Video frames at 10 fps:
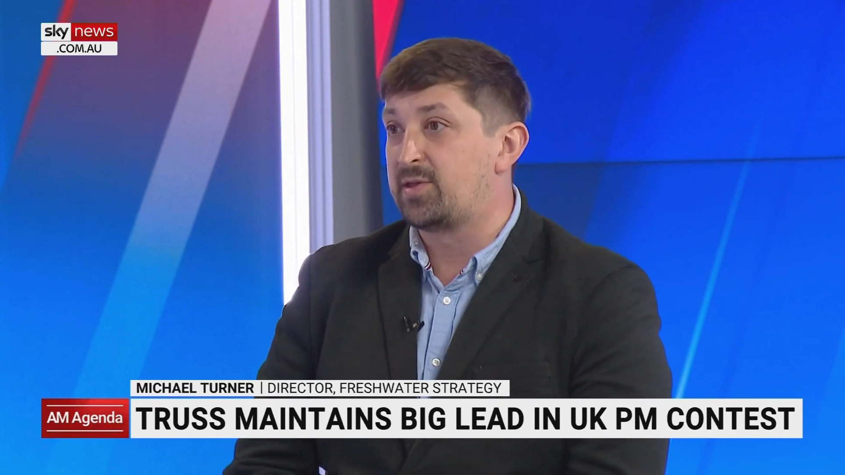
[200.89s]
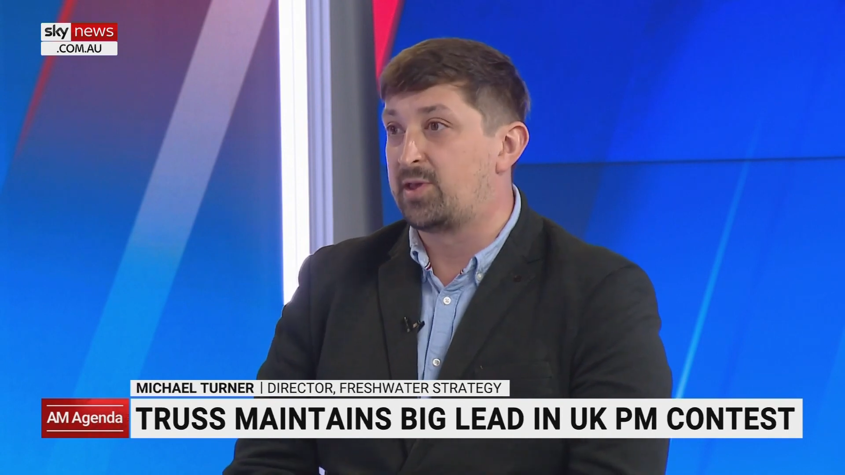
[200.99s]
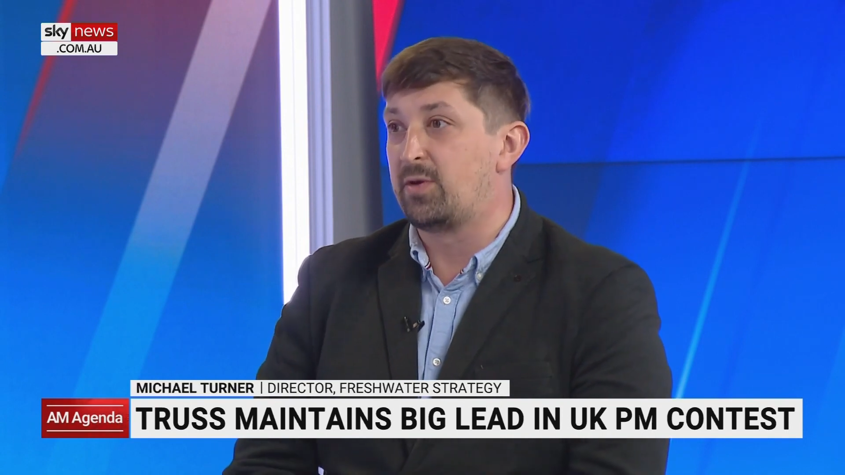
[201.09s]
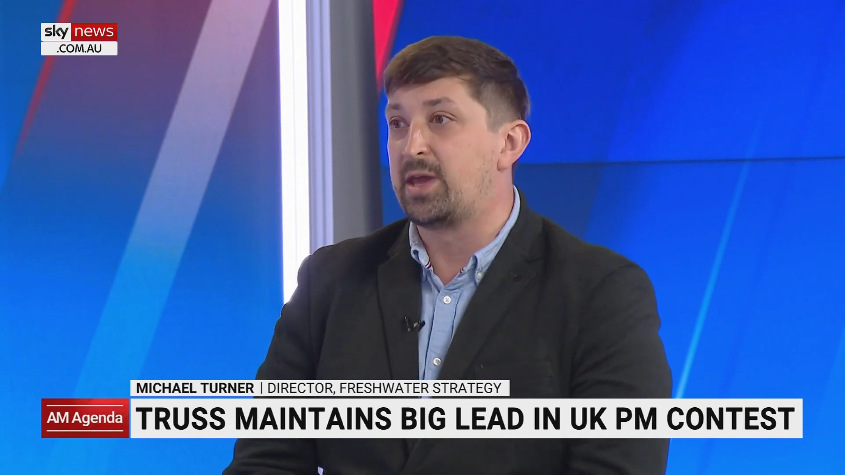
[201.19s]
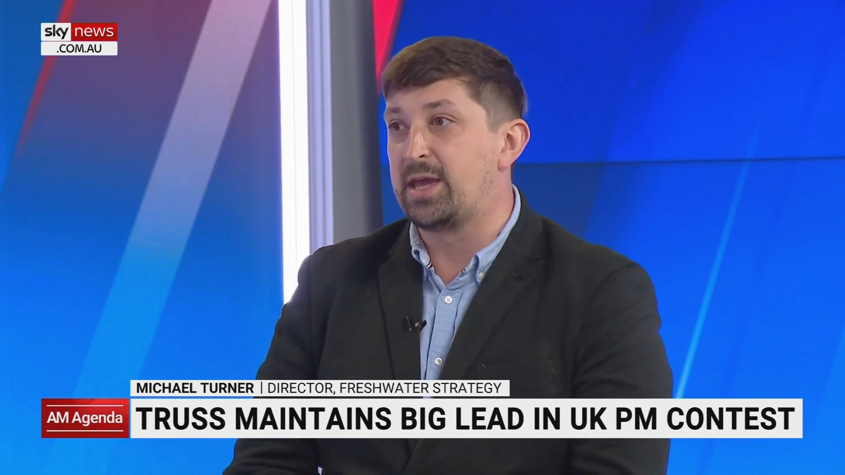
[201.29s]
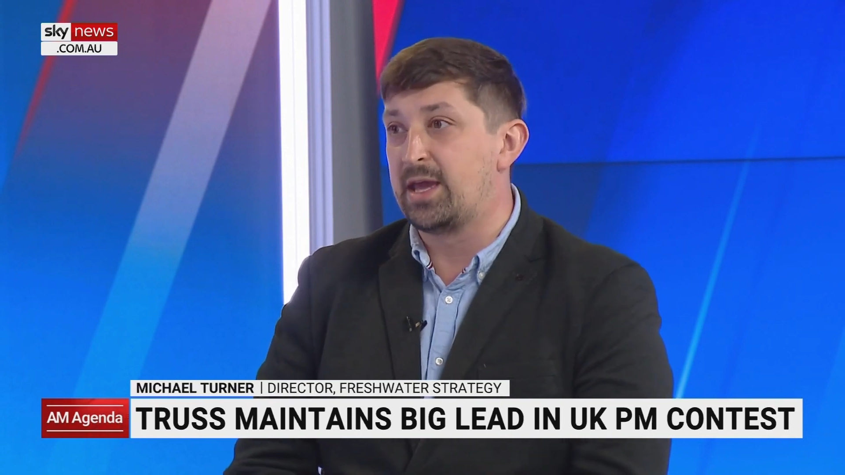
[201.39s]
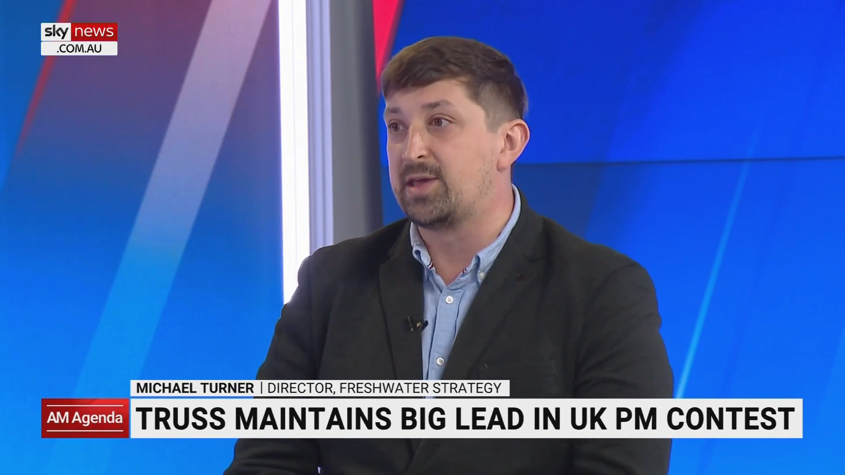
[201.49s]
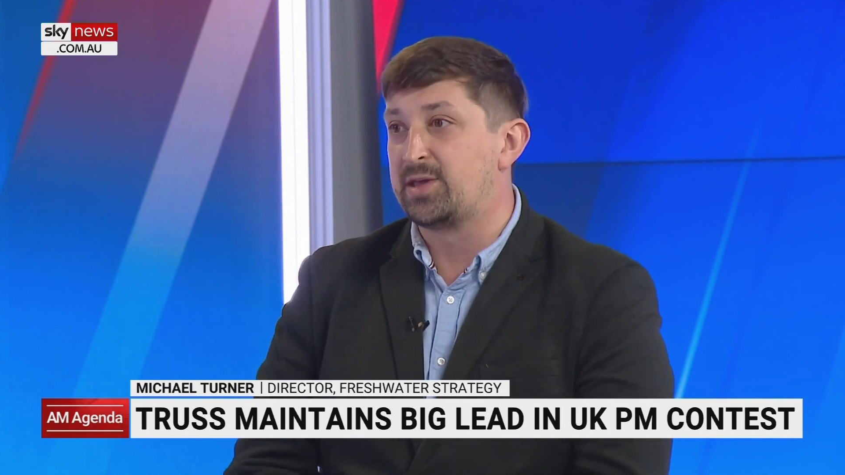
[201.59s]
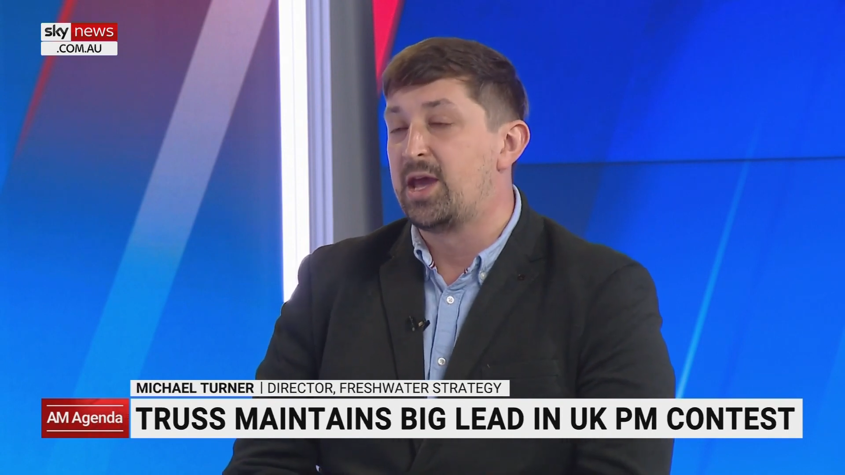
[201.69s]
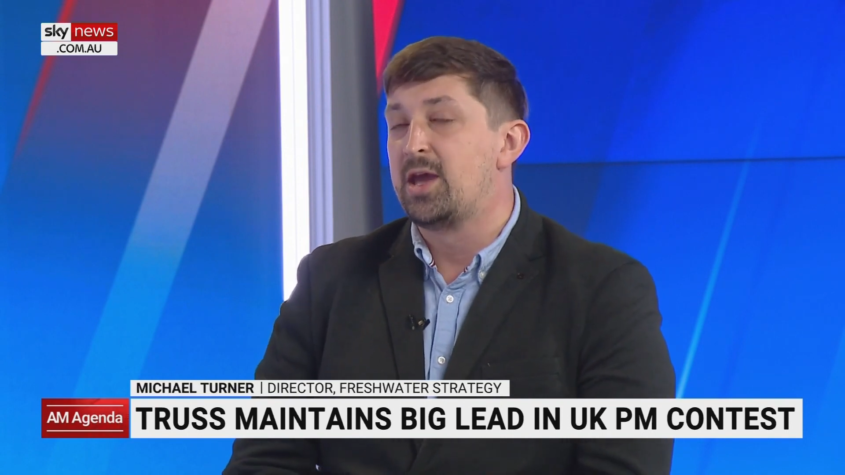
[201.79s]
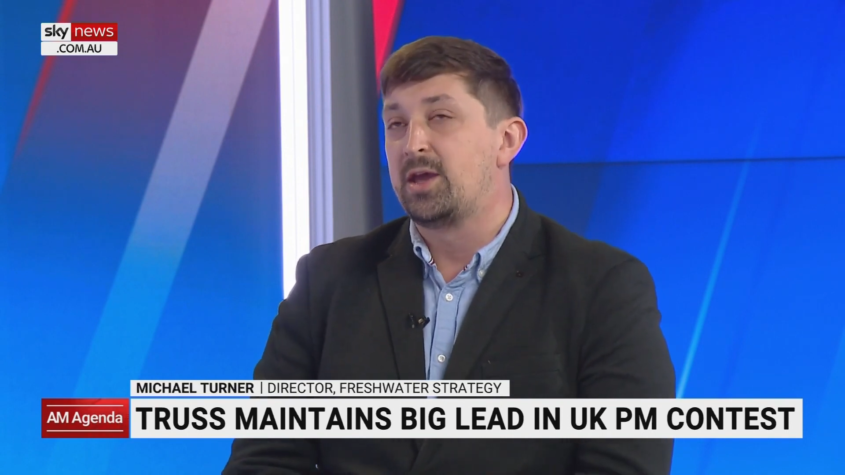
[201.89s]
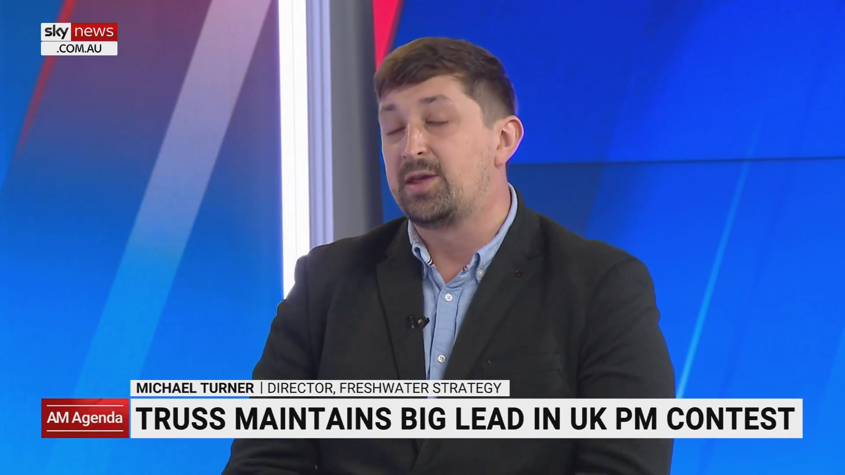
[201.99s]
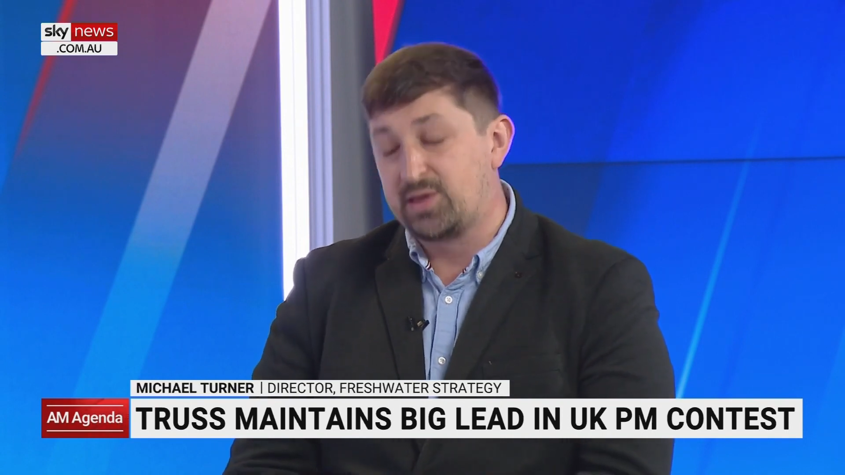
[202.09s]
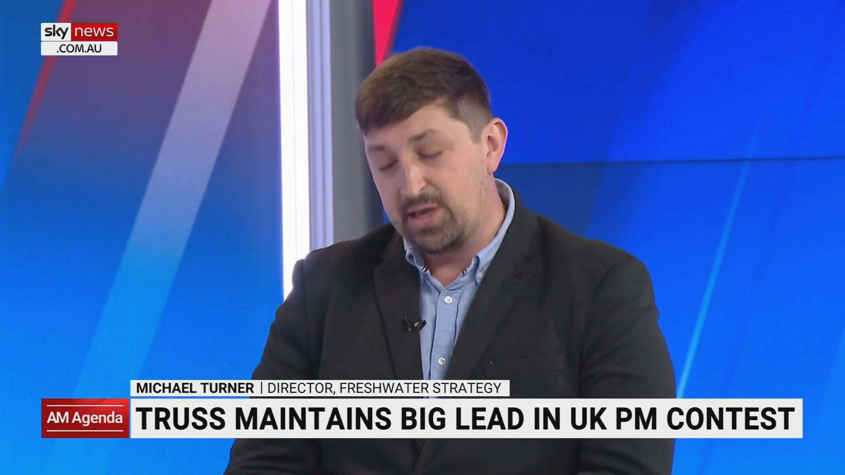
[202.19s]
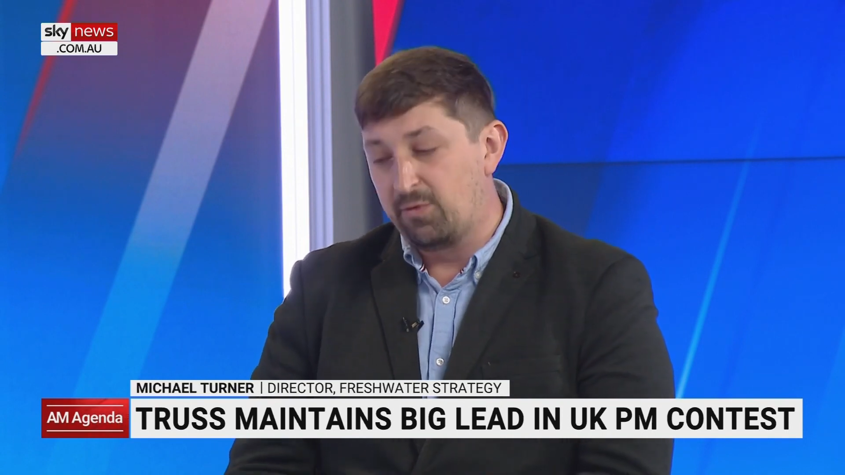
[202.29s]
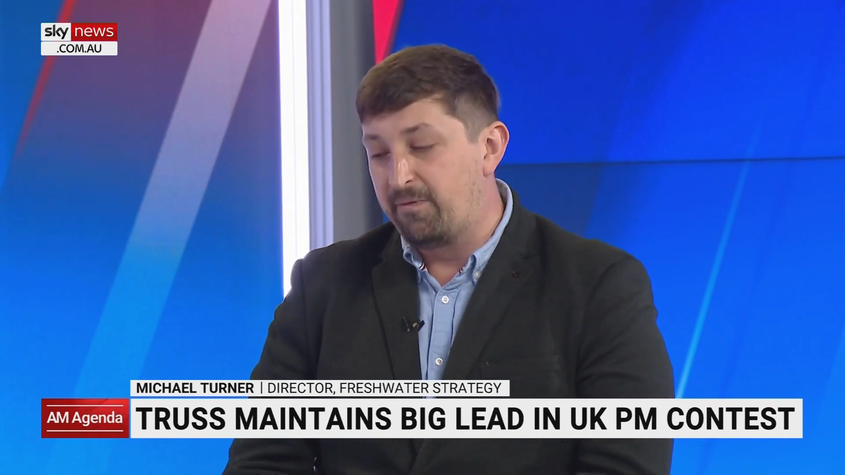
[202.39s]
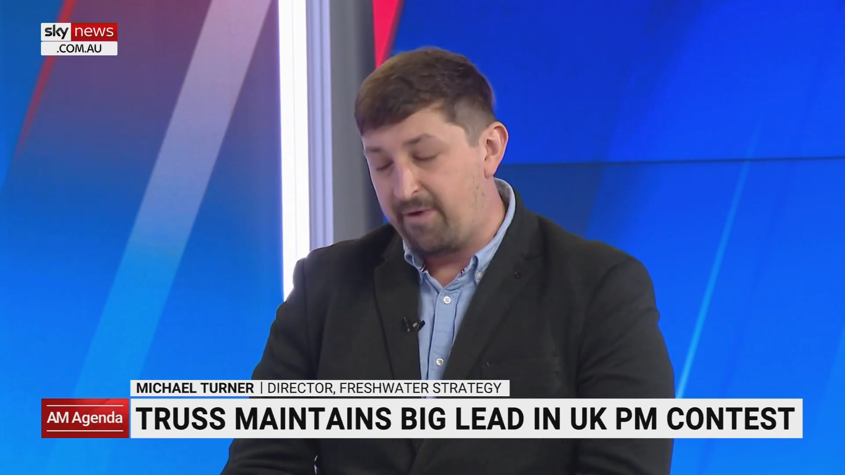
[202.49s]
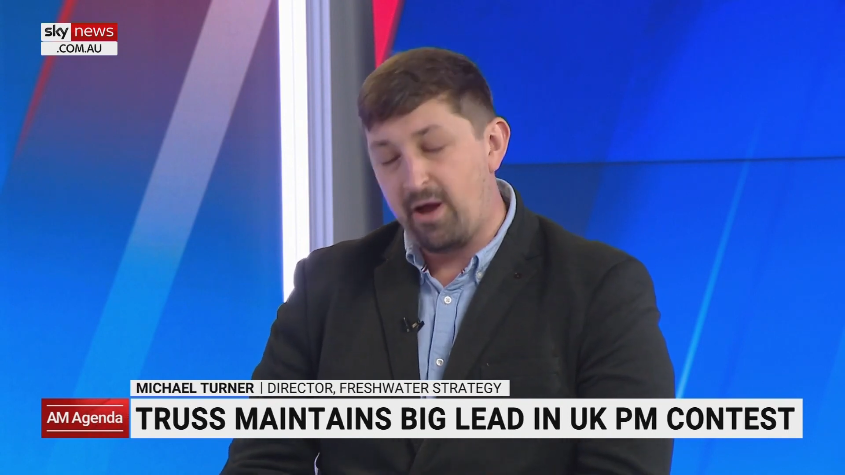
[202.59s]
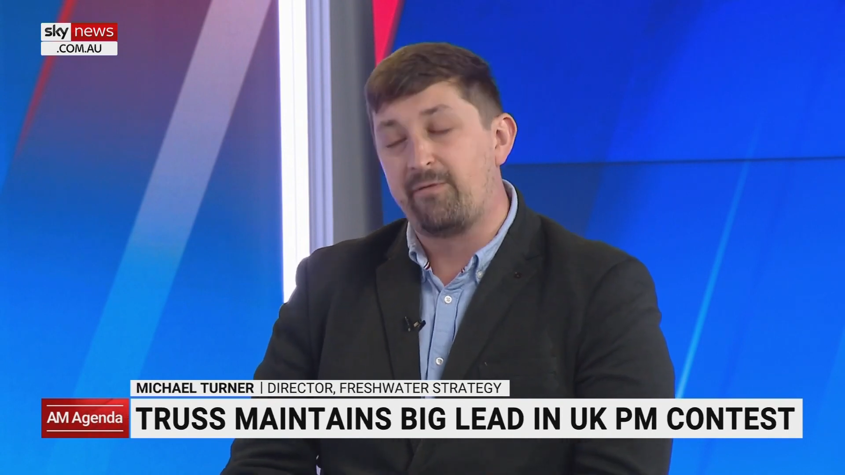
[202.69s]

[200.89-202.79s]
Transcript: So he is still very,